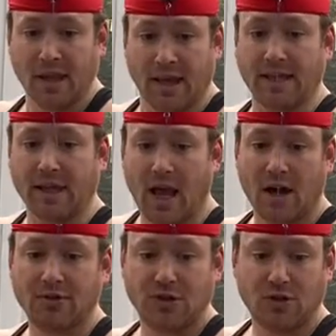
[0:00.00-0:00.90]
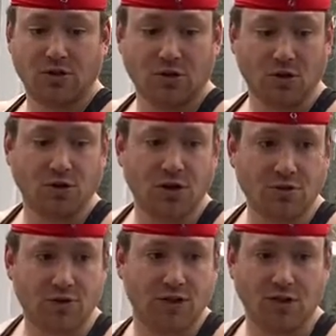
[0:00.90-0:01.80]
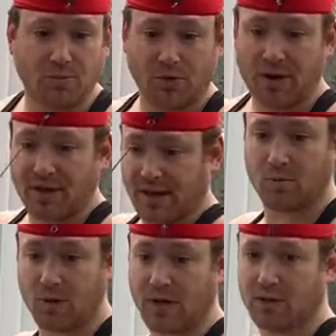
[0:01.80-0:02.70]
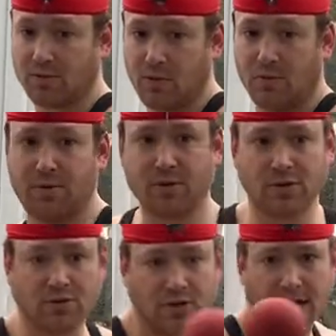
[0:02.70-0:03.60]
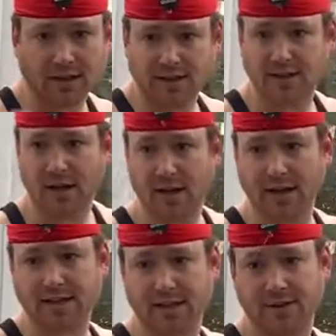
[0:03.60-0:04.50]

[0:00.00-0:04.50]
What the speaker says: It allows you to concentrate your breathing. We can swap to the other side,